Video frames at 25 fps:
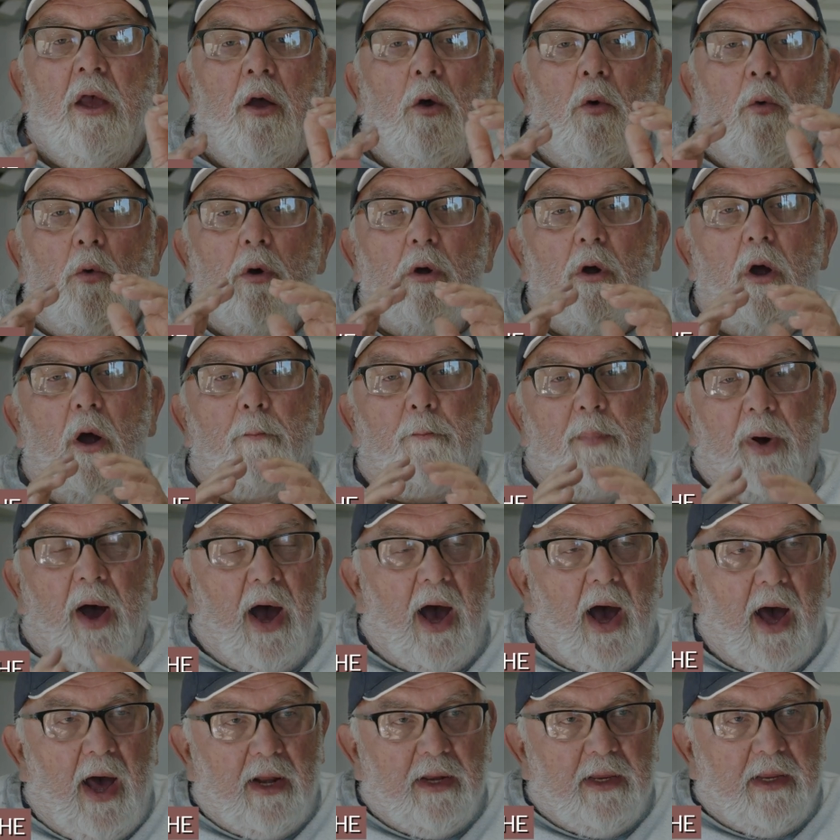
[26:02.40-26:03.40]
we're a
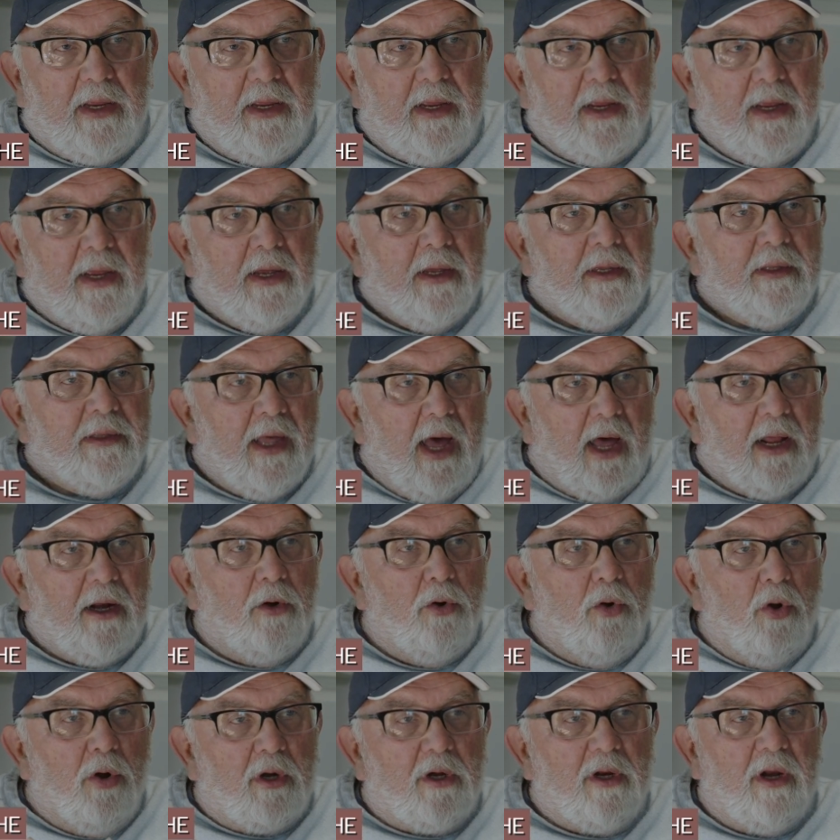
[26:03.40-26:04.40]
body, not an
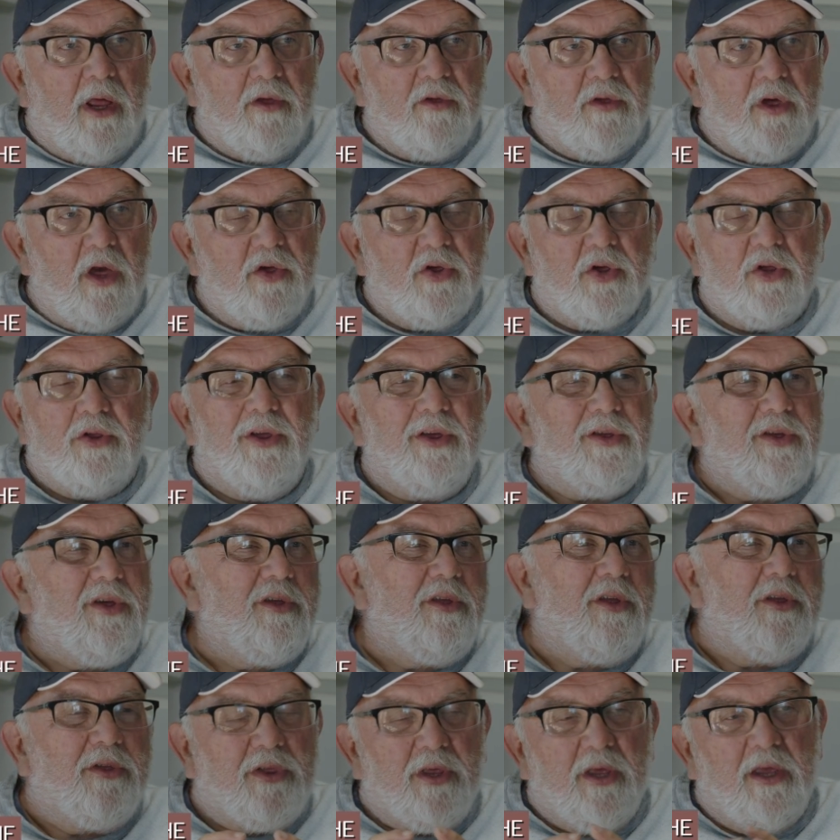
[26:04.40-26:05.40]
organization. This
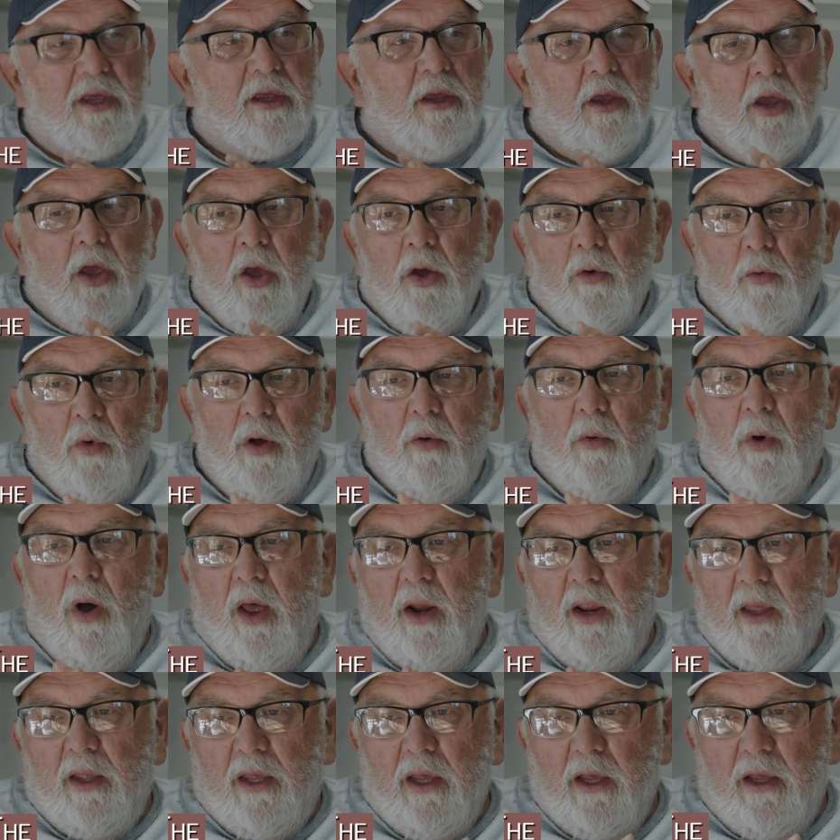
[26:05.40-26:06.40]
is the thing. We
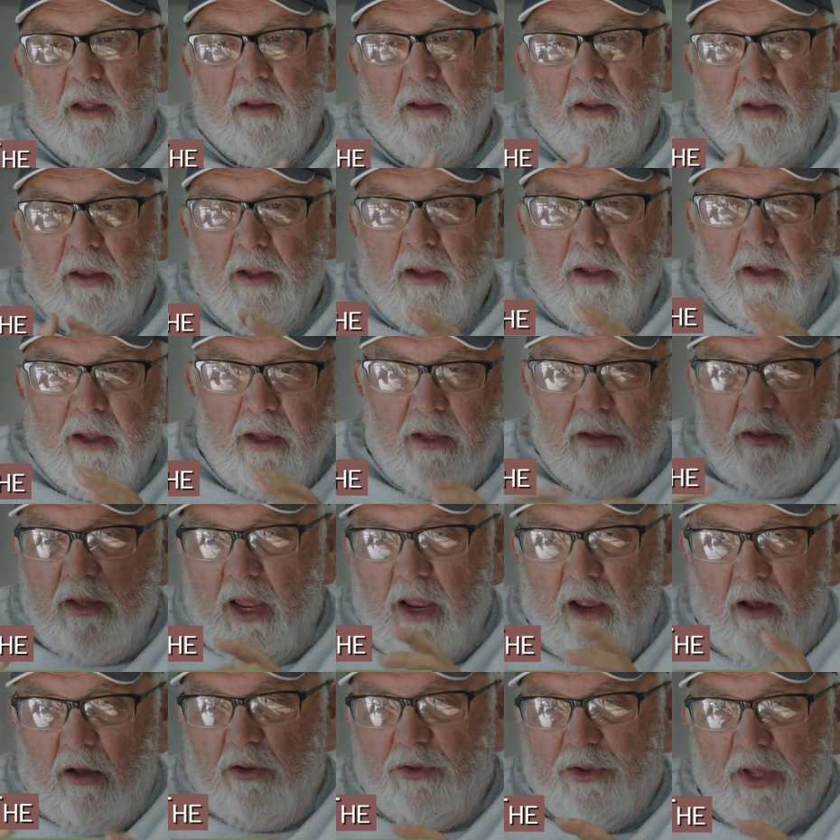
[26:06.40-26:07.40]
want to get
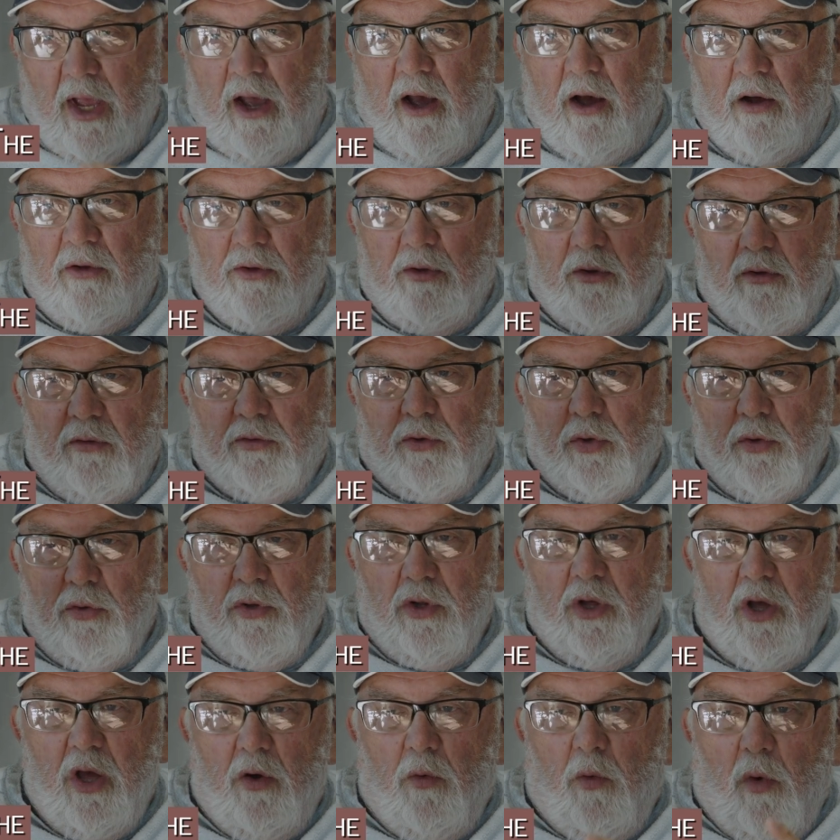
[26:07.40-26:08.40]
nailed down to do
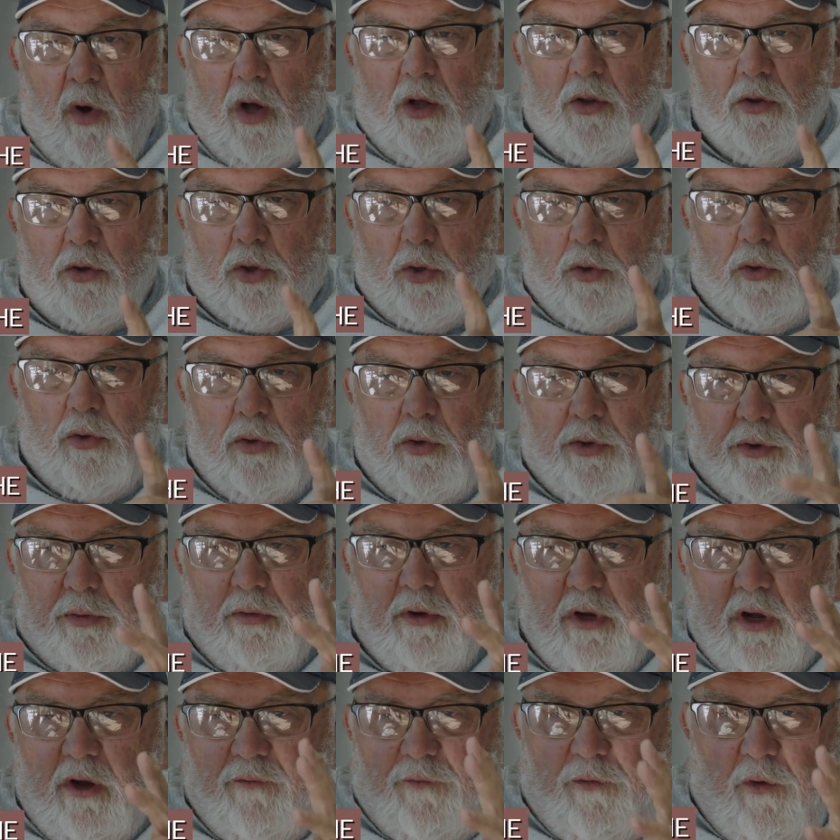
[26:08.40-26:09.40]
that 1, 2,
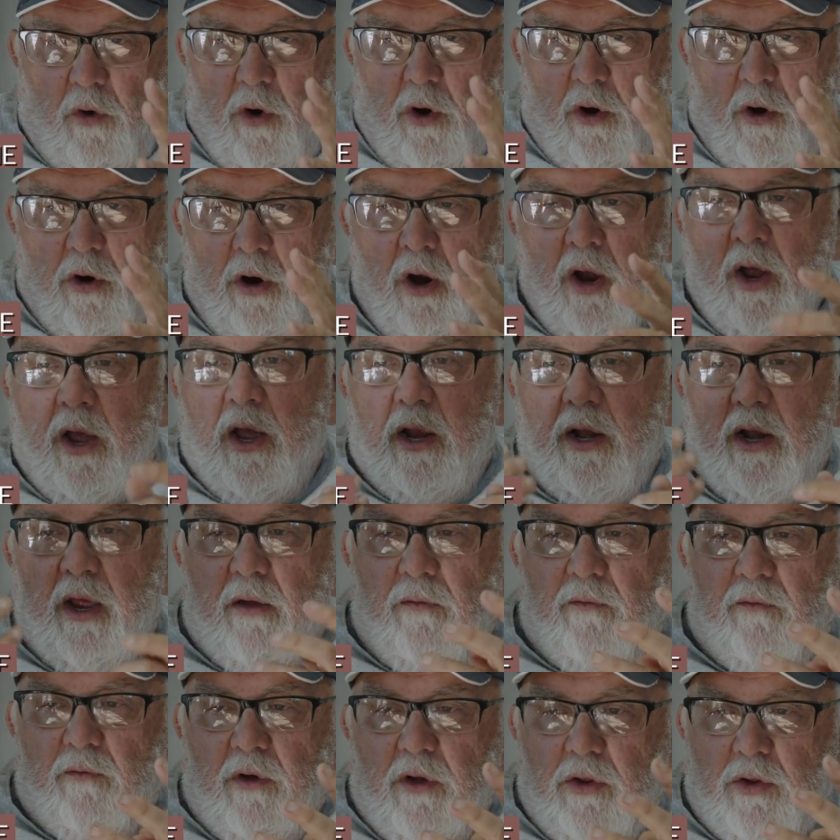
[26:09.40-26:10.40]
3, 4, and
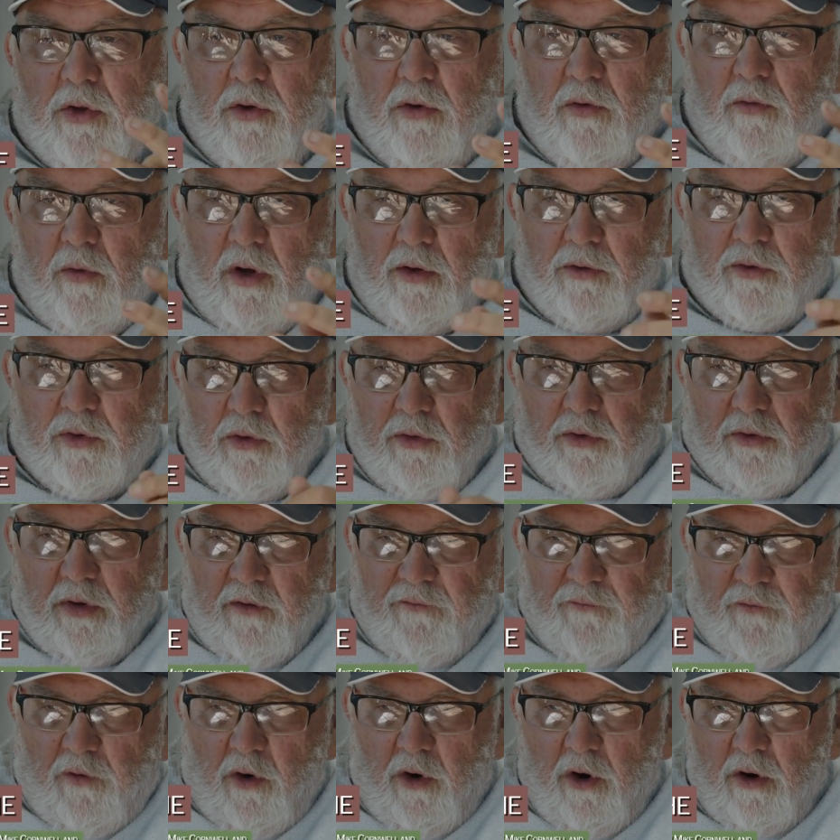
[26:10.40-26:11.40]
then we do 1, 2, 3,
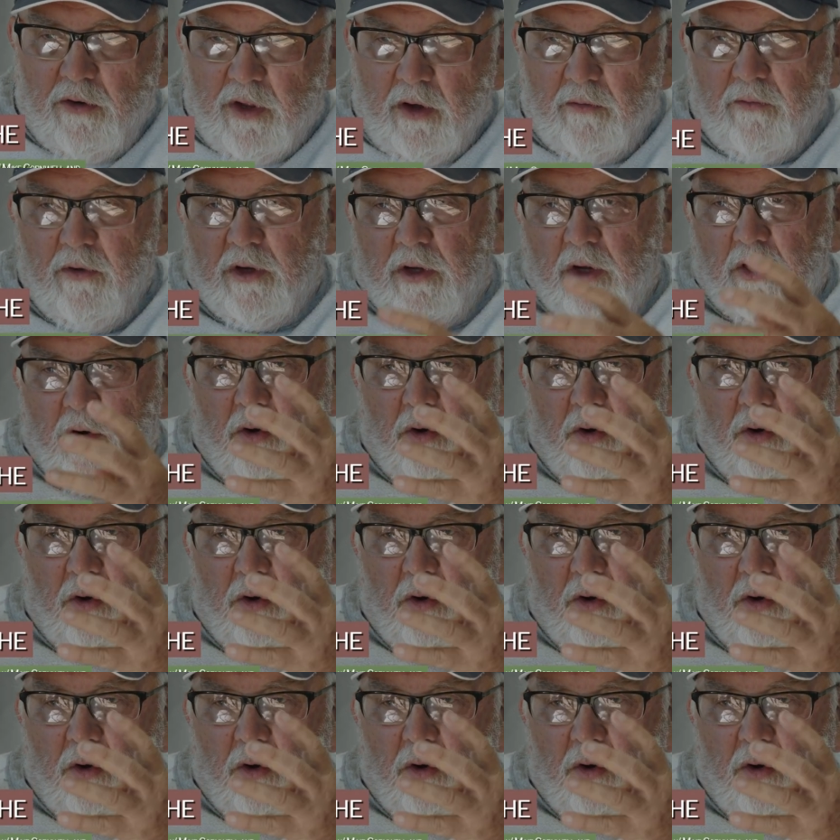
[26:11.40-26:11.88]
4, then we can